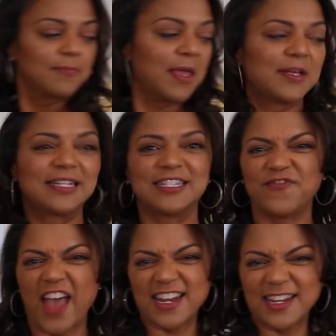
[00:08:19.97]
Maybe because it's
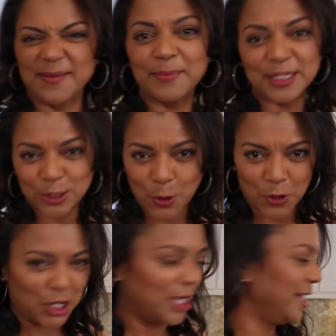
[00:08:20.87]
fattening, but it's so
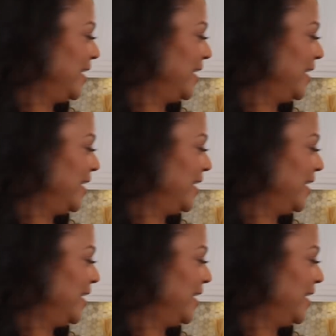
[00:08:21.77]
good.